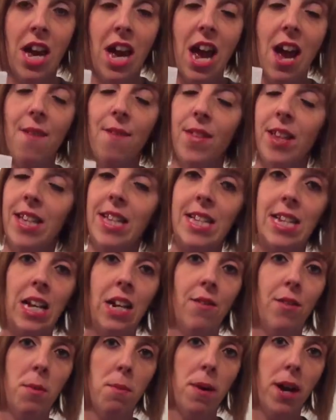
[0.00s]
Everything's
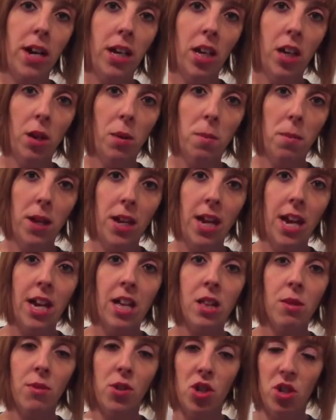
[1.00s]
delivered by
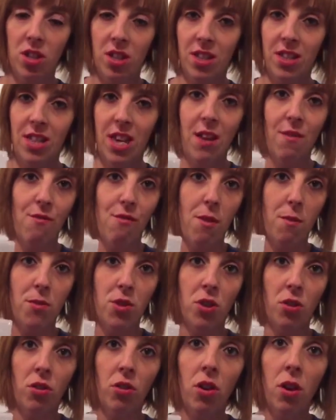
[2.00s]
UPS, which is a safe,
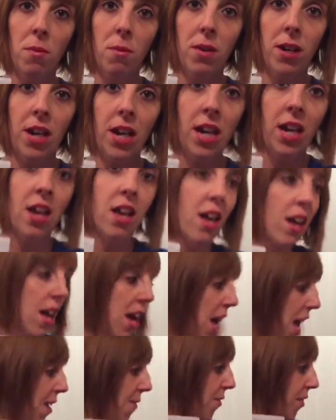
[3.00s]
reputable company.
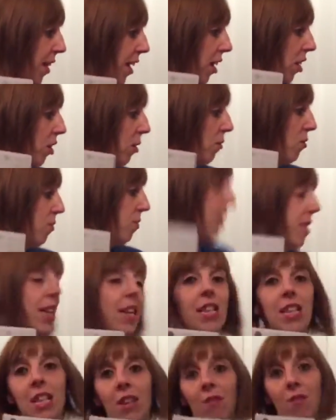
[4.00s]
Everything that comes from
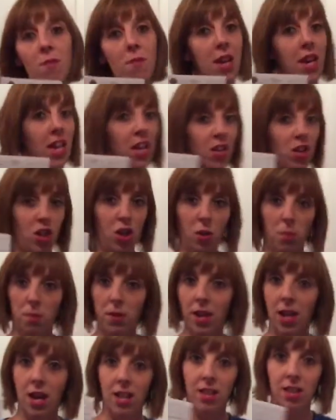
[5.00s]
Scentsy for me is
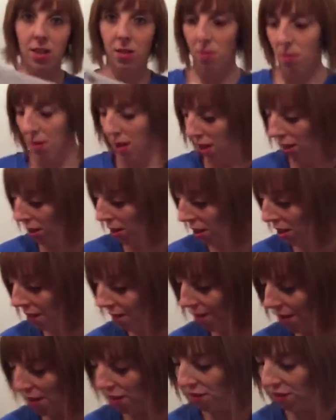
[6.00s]
UPS as well.
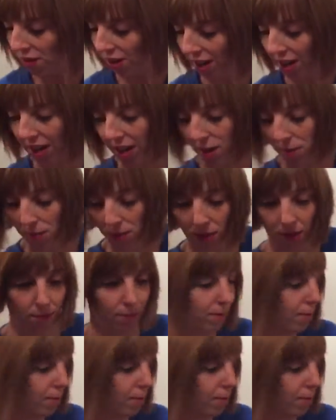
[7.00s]
Very reliable